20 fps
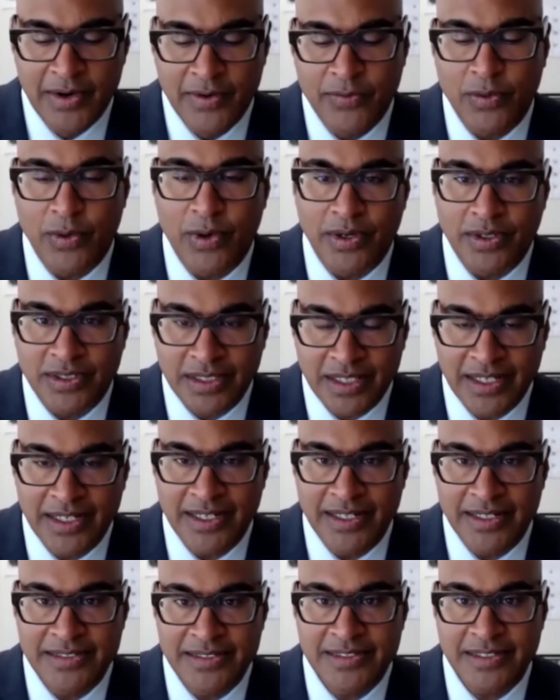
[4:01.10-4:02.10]
for our
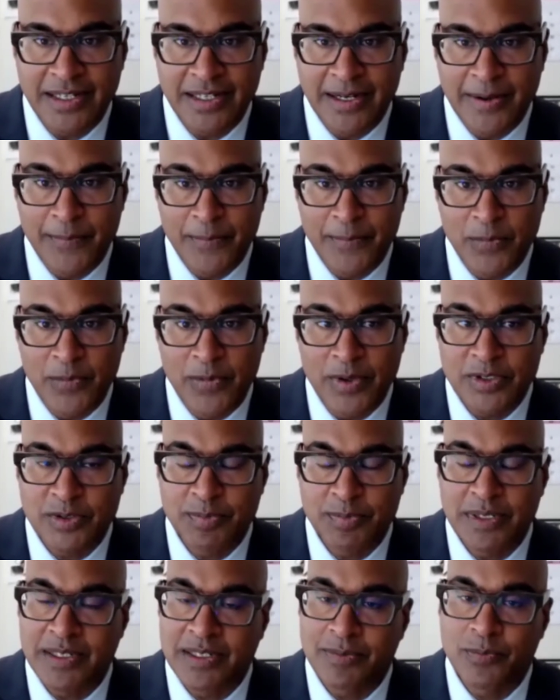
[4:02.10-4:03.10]
clients. It's
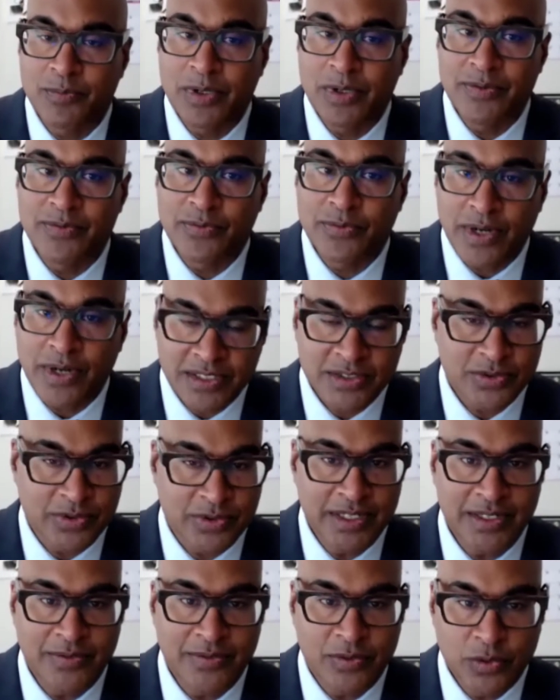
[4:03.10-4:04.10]
been
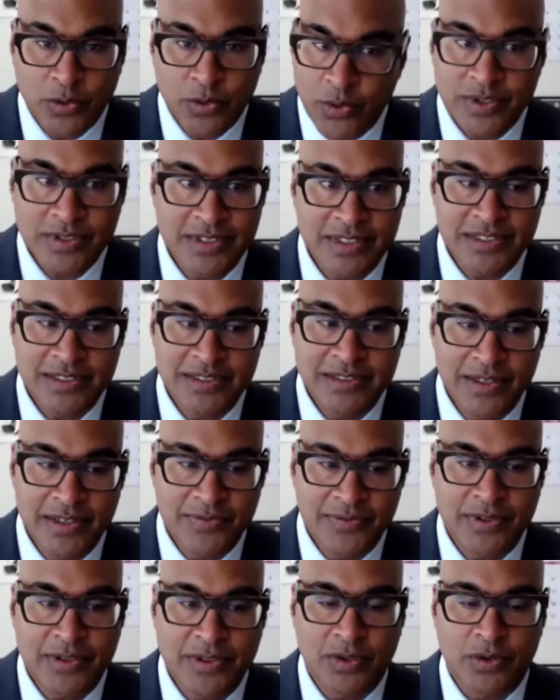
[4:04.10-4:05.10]
frustrating. Of course, it's
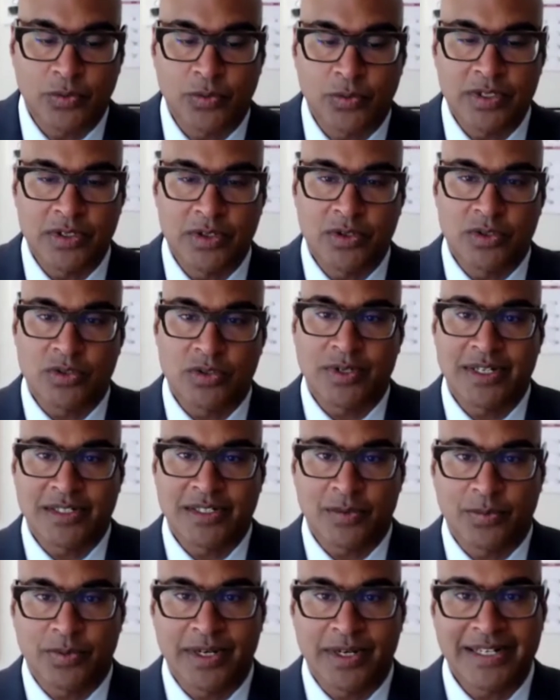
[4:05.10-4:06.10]
difficult when you're trying
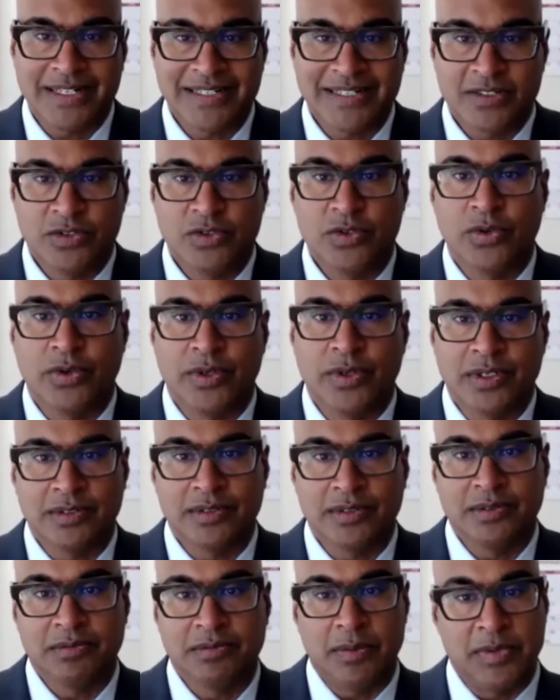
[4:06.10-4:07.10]
to practice
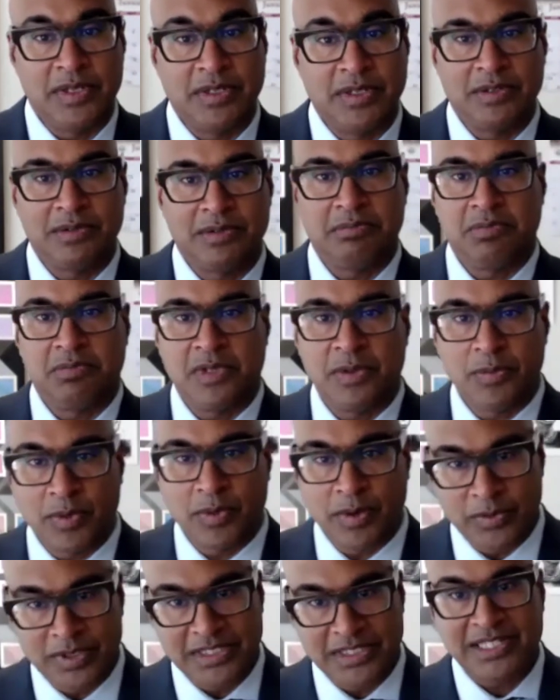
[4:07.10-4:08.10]
during, when
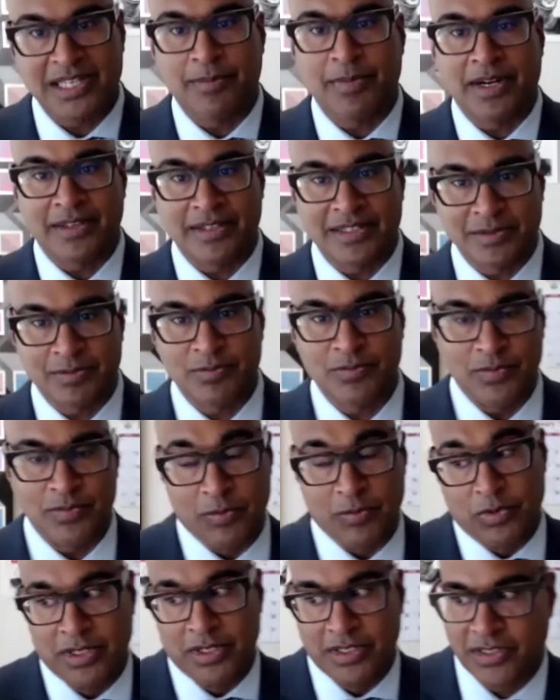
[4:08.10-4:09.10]
we just came out of this,
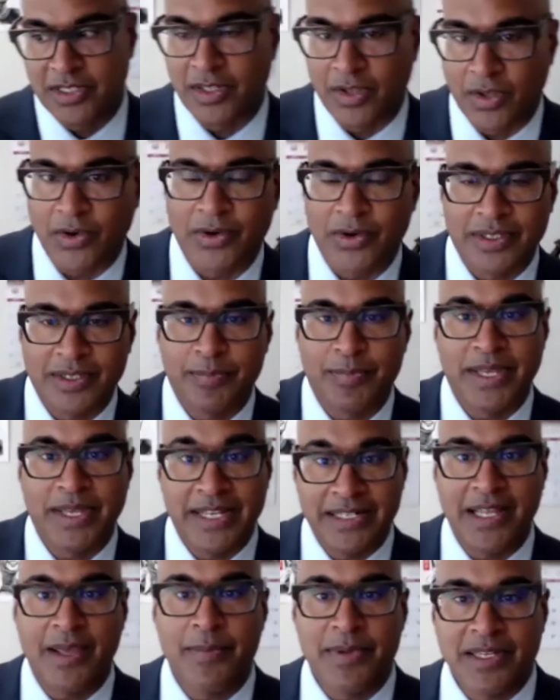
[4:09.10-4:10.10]
and we still are in the
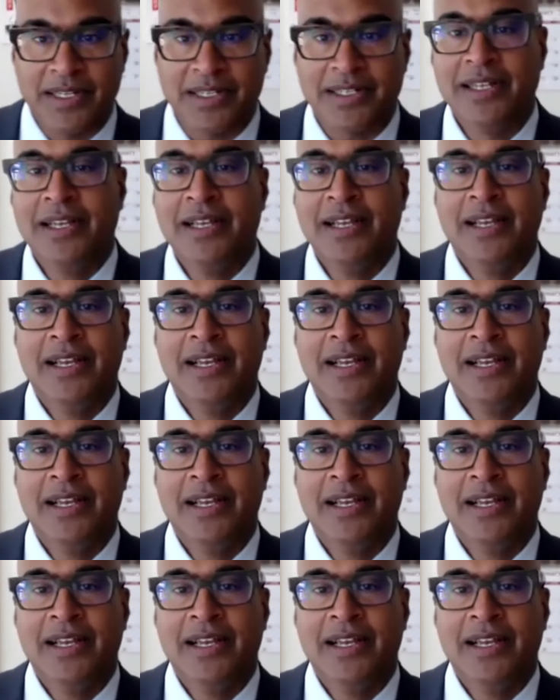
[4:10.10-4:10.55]
pandemic.